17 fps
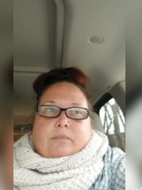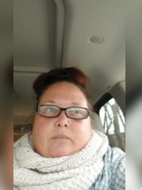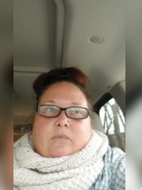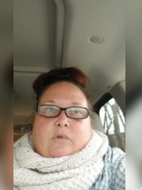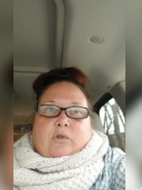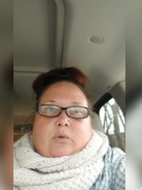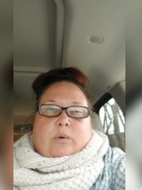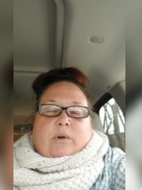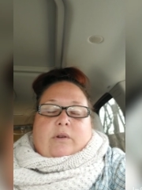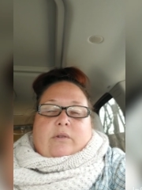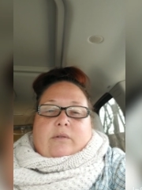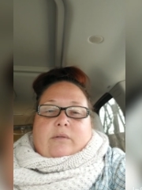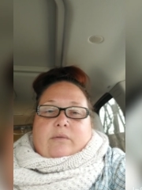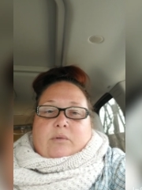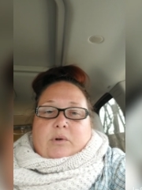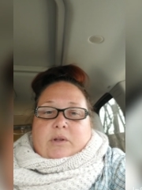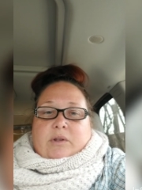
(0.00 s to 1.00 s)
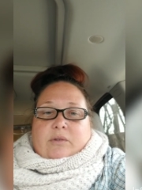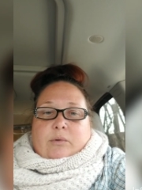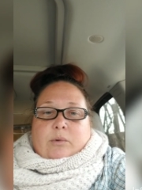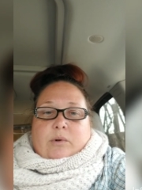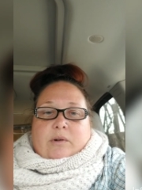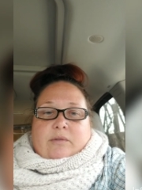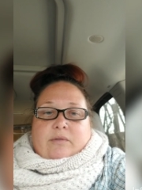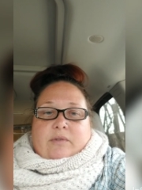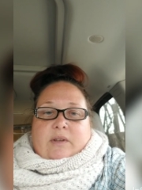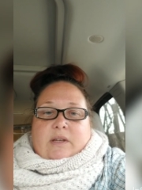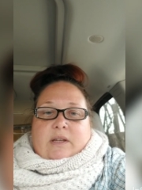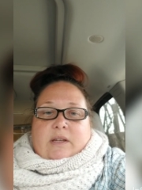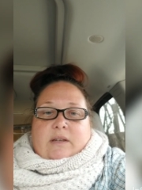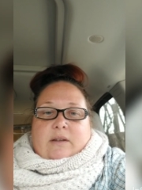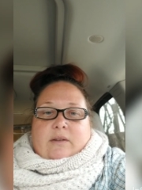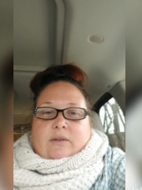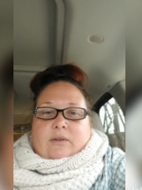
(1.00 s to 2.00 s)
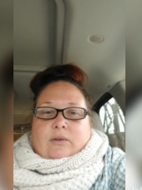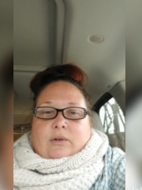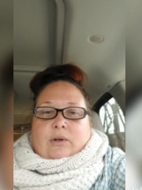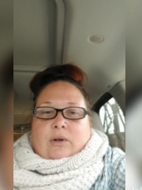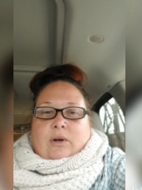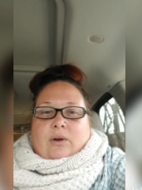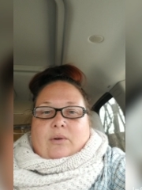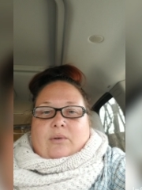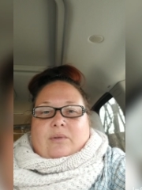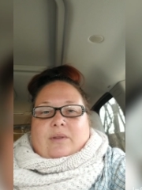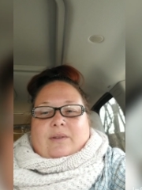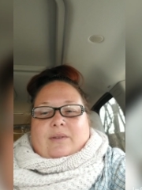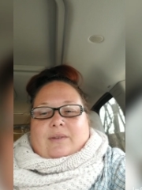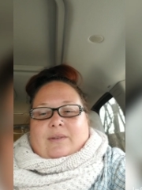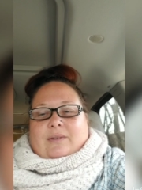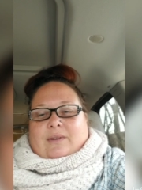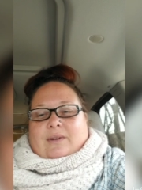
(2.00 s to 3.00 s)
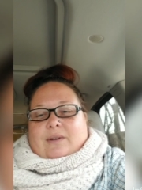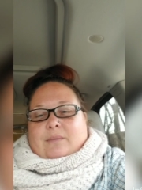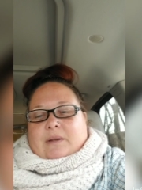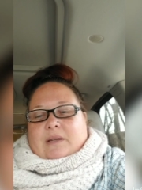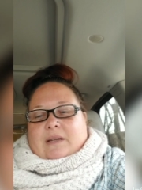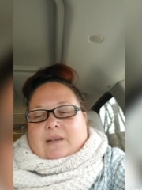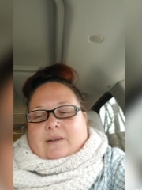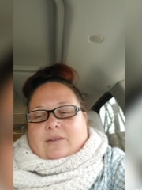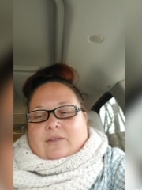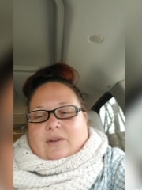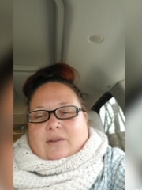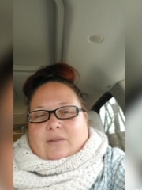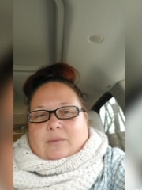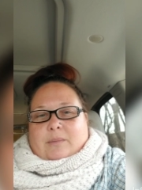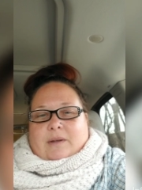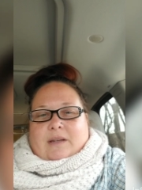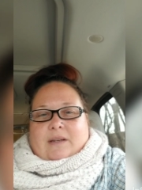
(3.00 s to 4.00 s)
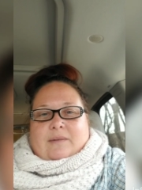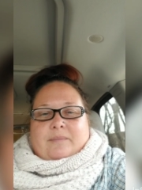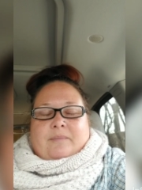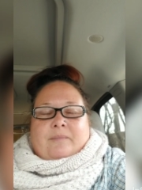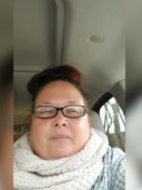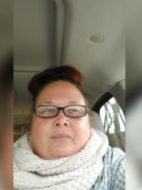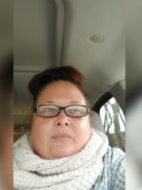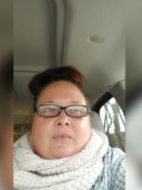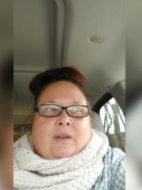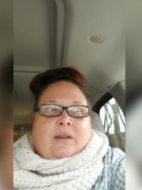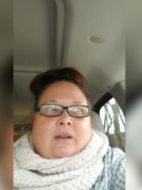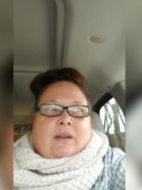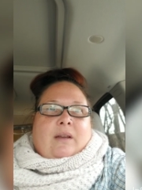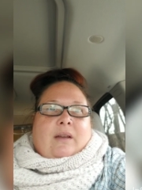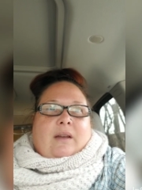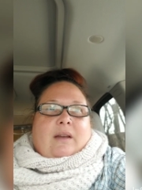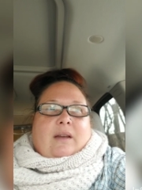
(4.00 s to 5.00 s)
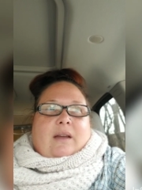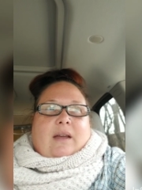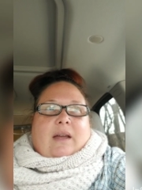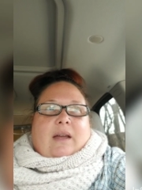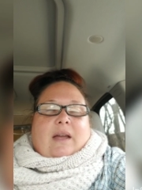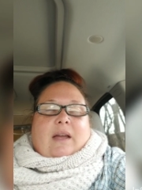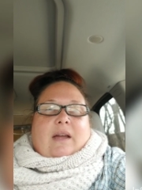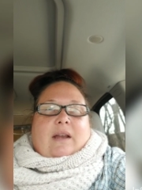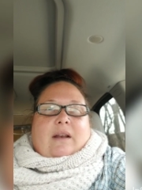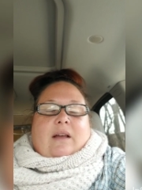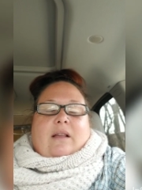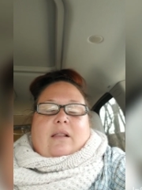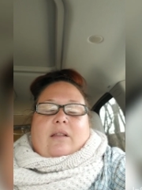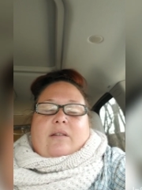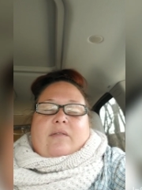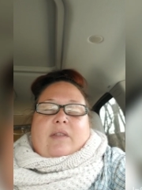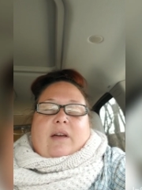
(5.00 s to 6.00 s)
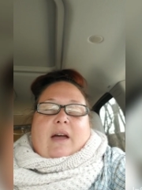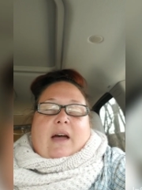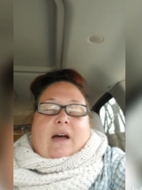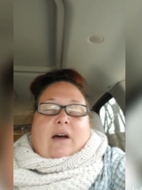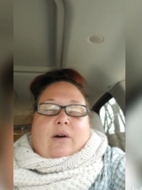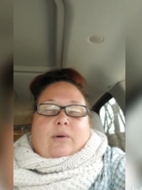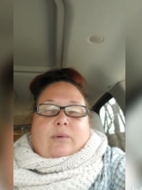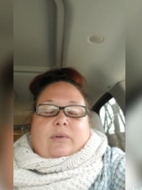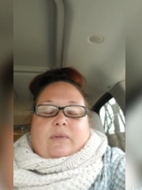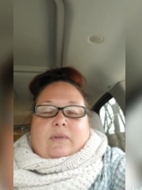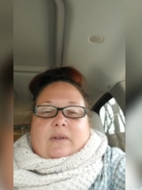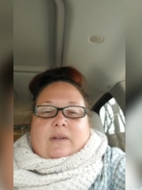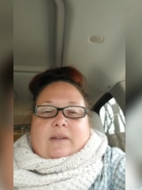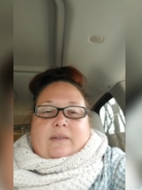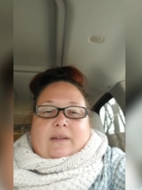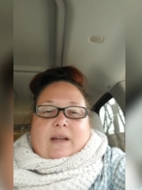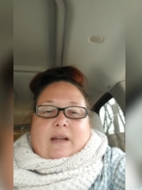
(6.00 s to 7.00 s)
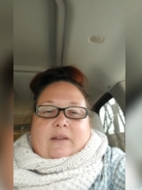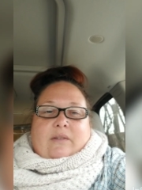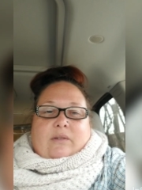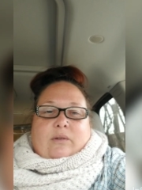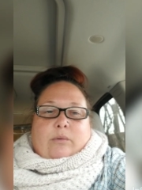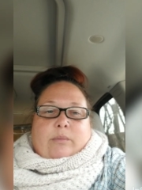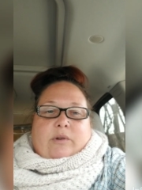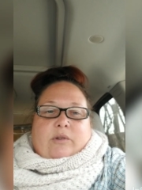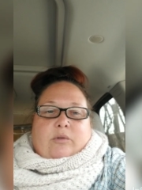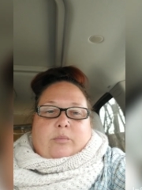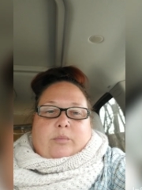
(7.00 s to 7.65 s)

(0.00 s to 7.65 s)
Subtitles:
240 square feet. So this is going to be an adjustment. And I love the house. It's got so much